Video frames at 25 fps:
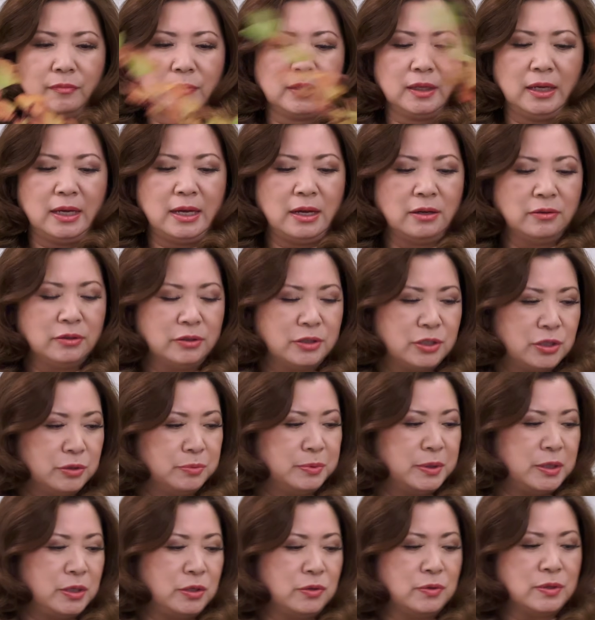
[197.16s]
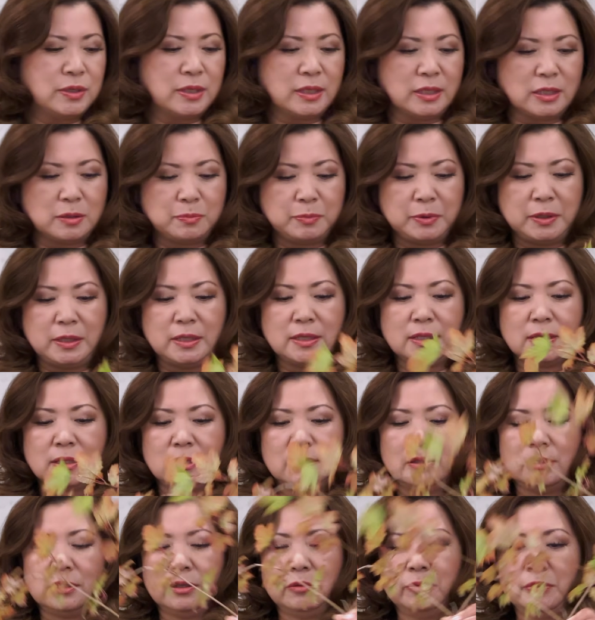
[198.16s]
How should we use this
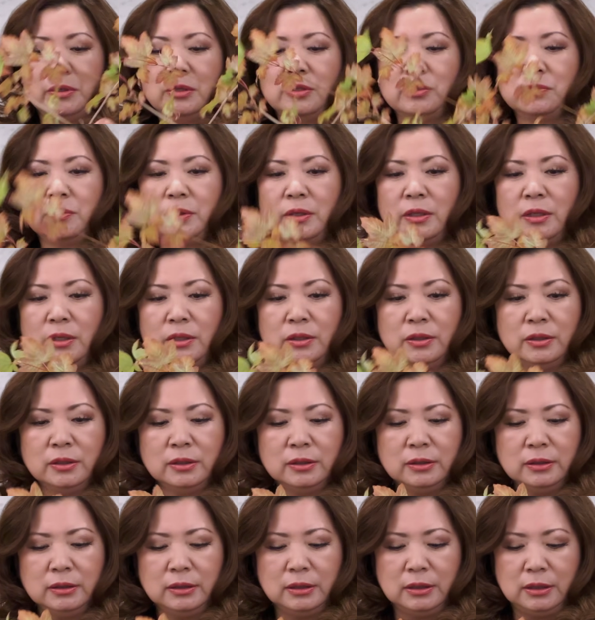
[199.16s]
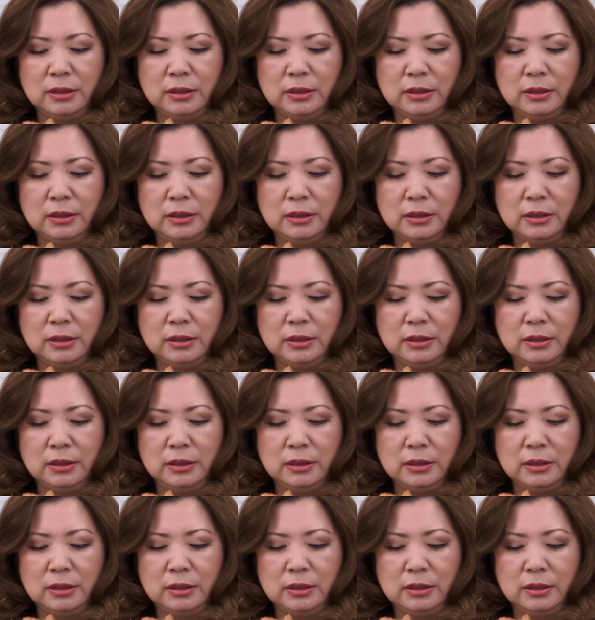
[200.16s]
piece? Can we do it here?